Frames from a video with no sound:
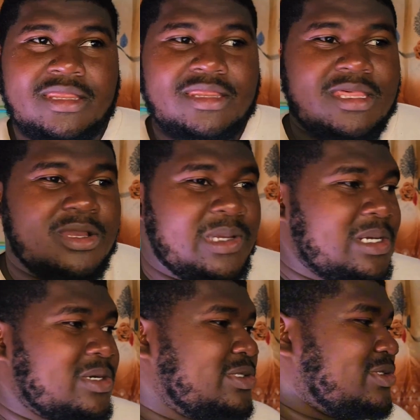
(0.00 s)
they're going
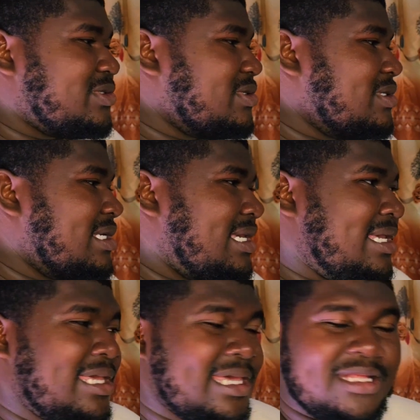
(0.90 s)
to go to
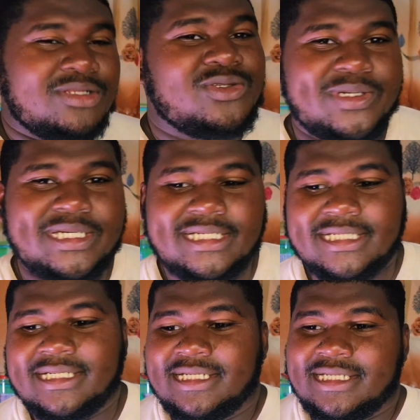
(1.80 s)
elsewhere,
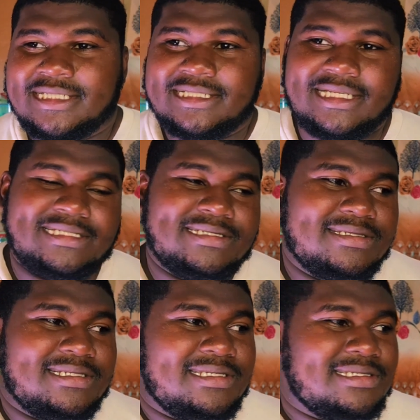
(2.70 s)

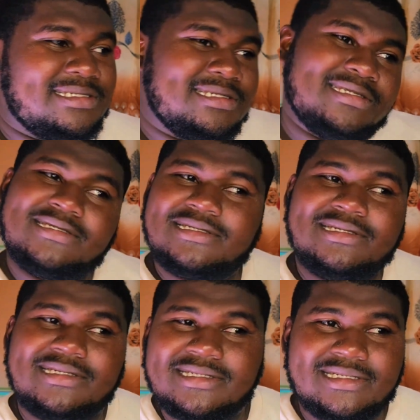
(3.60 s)
then
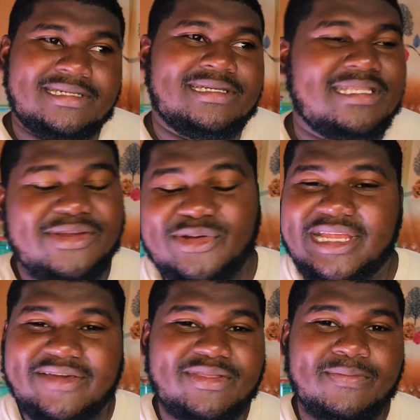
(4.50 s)
they're
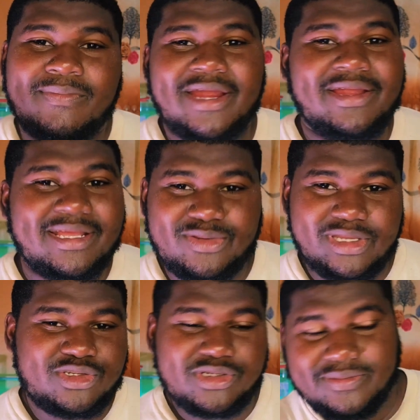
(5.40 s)
really on the barrier to
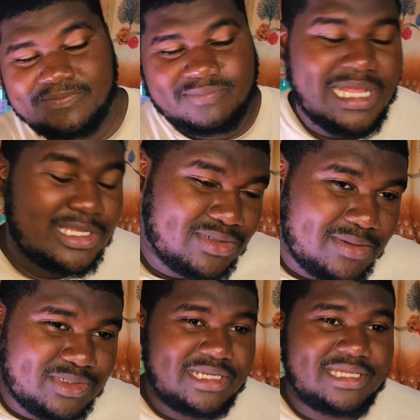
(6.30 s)
entry. That's what
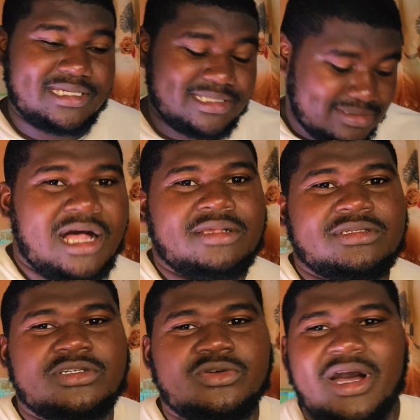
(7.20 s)
I'm trying to get at.
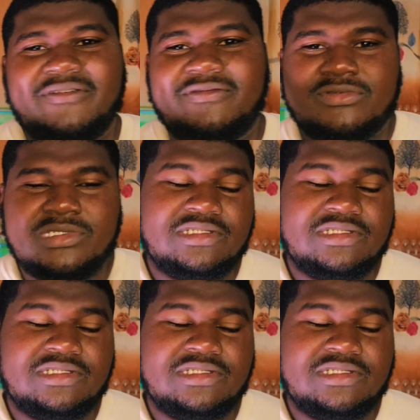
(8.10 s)
Also, what I found